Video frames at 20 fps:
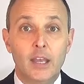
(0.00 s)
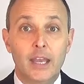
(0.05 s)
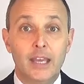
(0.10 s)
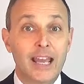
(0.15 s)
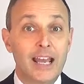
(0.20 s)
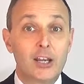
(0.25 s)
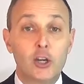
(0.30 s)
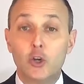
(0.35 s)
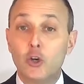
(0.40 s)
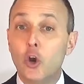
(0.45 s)

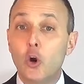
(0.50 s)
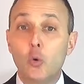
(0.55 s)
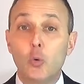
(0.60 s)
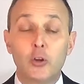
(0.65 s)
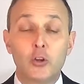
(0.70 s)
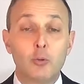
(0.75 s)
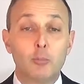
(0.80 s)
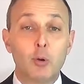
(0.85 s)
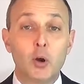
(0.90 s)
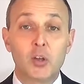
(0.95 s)
and out of
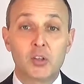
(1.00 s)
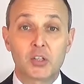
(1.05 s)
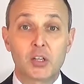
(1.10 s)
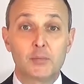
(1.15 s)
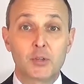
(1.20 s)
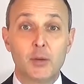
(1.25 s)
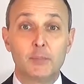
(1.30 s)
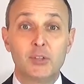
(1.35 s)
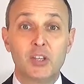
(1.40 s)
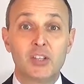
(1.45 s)
nowhere your boss
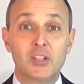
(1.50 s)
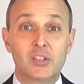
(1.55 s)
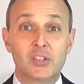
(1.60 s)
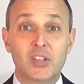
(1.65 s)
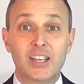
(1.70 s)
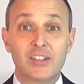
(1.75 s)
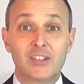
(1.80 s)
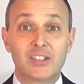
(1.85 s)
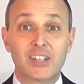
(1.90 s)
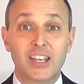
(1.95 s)
comes up to you and
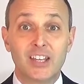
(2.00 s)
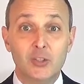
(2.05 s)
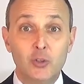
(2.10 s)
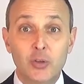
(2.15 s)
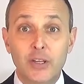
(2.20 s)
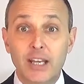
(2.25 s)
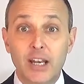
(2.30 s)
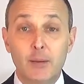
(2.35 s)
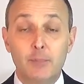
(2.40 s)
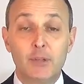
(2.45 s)
says, "Can
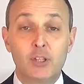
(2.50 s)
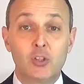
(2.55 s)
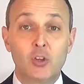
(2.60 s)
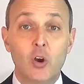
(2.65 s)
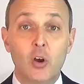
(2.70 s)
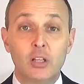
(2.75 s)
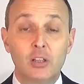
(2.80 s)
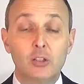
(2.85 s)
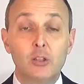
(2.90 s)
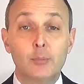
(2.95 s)
you get up and
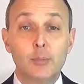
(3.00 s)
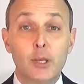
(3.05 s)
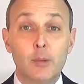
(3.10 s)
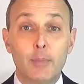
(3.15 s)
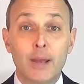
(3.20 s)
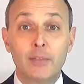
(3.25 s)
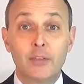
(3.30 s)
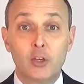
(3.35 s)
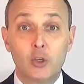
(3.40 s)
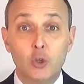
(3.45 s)
talk a little bit
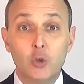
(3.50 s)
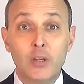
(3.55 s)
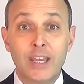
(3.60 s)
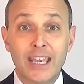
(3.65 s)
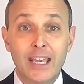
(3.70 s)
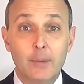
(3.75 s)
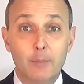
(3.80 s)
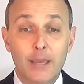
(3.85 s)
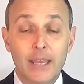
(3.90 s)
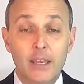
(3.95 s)
about the new
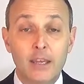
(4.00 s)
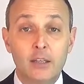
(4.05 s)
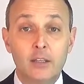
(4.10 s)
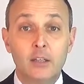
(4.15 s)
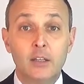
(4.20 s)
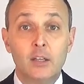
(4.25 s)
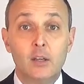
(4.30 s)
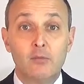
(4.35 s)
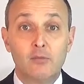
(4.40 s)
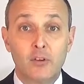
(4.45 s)
campaign
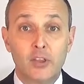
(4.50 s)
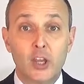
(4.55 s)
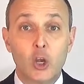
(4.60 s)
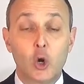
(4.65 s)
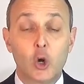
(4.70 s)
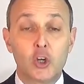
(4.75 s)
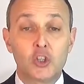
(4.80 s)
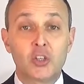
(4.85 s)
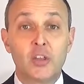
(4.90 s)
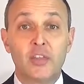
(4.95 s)
for the
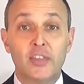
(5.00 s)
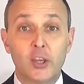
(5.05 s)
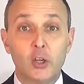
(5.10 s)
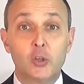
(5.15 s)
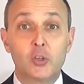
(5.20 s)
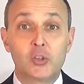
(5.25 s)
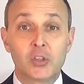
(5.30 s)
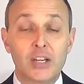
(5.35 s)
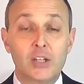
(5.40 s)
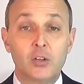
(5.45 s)
Arts and
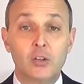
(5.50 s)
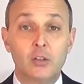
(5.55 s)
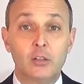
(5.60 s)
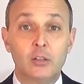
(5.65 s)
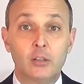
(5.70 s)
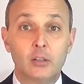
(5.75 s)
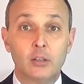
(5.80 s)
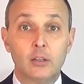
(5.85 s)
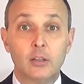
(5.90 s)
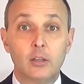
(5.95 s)
Theater Center?"
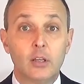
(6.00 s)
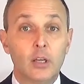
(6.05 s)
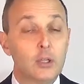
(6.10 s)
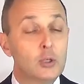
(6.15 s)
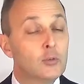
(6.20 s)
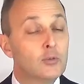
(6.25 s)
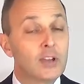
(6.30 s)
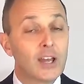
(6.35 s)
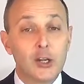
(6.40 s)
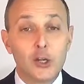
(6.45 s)

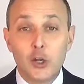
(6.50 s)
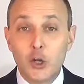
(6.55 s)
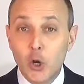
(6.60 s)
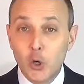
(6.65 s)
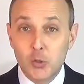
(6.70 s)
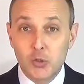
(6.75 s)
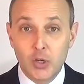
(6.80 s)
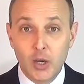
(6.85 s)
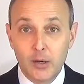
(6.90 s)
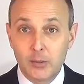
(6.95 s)
You've got
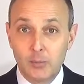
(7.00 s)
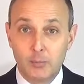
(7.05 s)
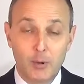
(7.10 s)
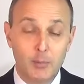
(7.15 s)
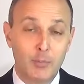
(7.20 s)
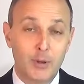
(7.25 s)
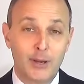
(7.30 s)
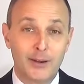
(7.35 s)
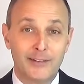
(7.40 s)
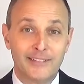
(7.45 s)
no time to
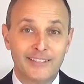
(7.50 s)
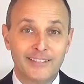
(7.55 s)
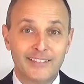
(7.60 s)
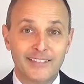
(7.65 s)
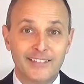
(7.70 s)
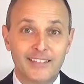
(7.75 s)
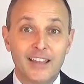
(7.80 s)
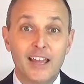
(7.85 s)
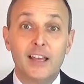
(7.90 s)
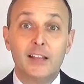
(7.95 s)
prepare.
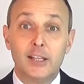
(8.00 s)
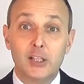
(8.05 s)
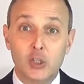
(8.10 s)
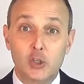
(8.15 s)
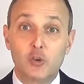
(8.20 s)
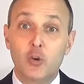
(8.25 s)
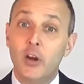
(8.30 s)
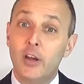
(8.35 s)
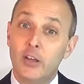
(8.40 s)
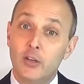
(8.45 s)
Let's
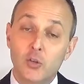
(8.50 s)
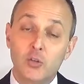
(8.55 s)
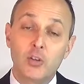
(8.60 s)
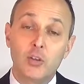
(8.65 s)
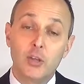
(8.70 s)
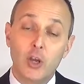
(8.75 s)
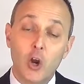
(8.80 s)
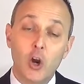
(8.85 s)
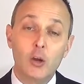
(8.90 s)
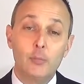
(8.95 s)
try it
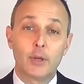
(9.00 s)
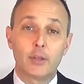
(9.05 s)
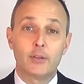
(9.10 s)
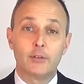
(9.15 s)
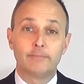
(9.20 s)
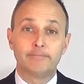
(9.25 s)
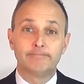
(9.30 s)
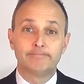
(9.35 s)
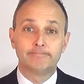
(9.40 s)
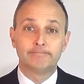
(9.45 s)
using the C.A.R Method.